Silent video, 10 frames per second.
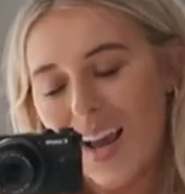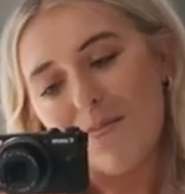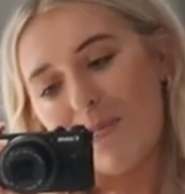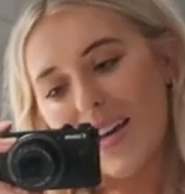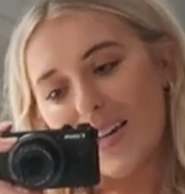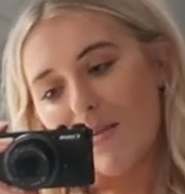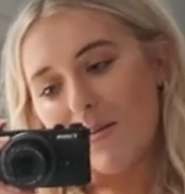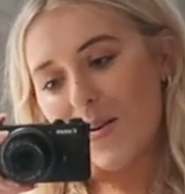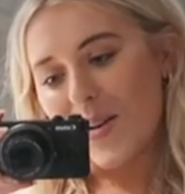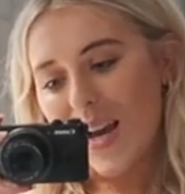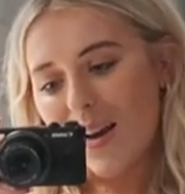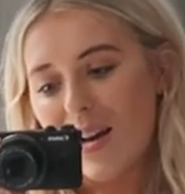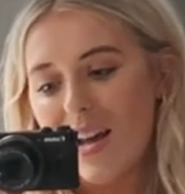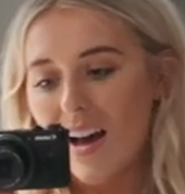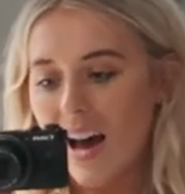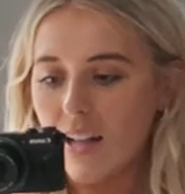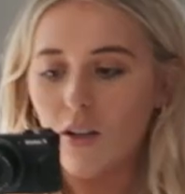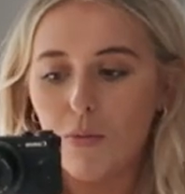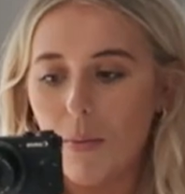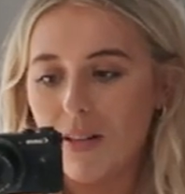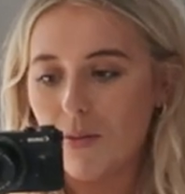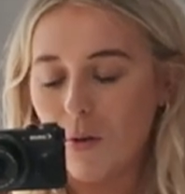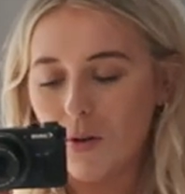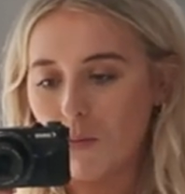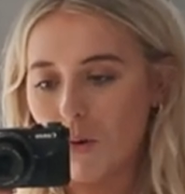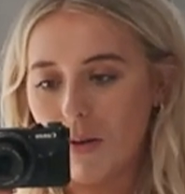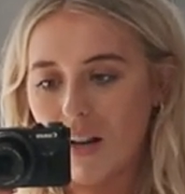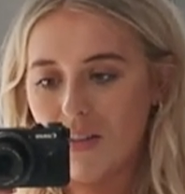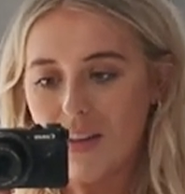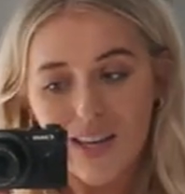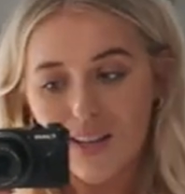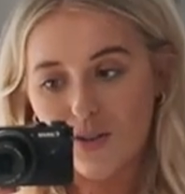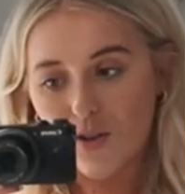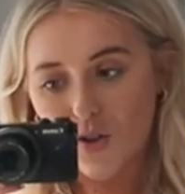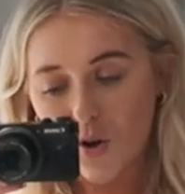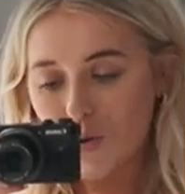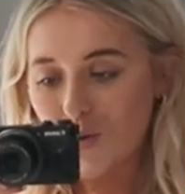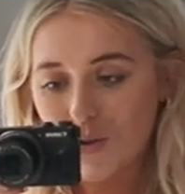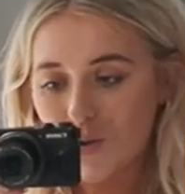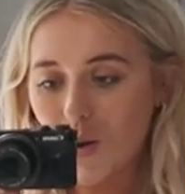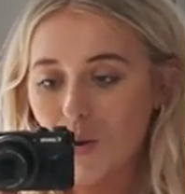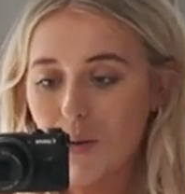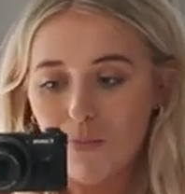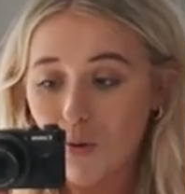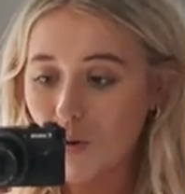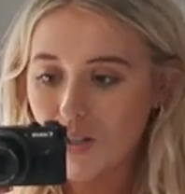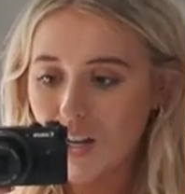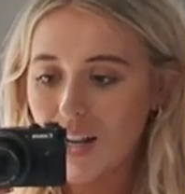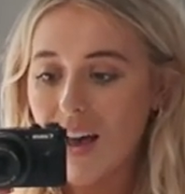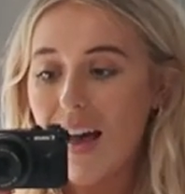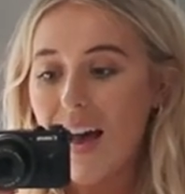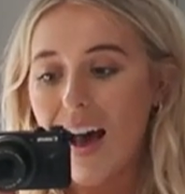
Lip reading: I'm back in my mirror now. I love women supporting women. I think it is so, so, so important.